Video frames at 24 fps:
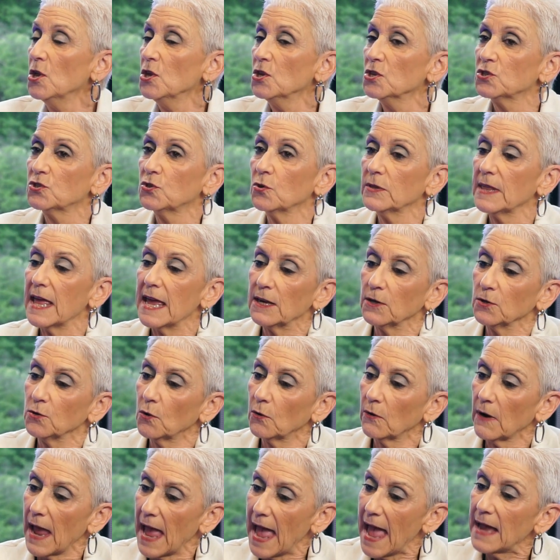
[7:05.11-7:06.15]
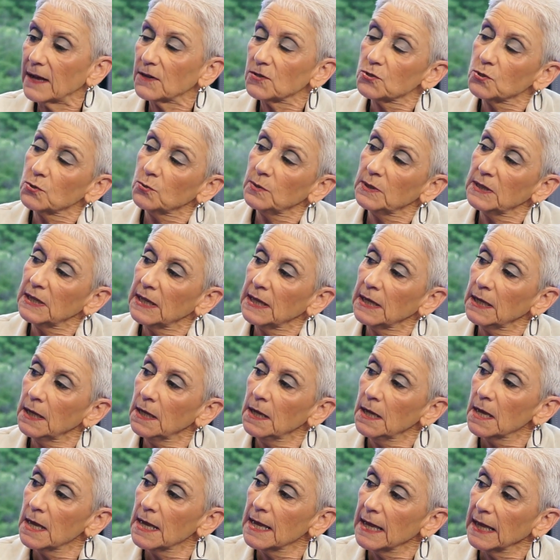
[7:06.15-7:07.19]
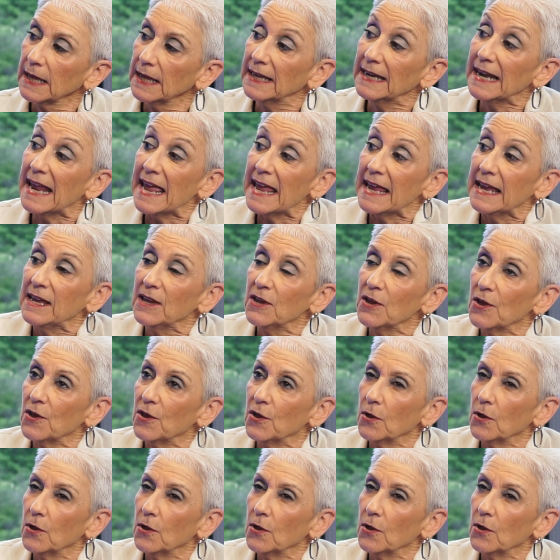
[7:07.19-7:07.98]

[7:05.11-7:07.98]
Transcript: so that you're actually in a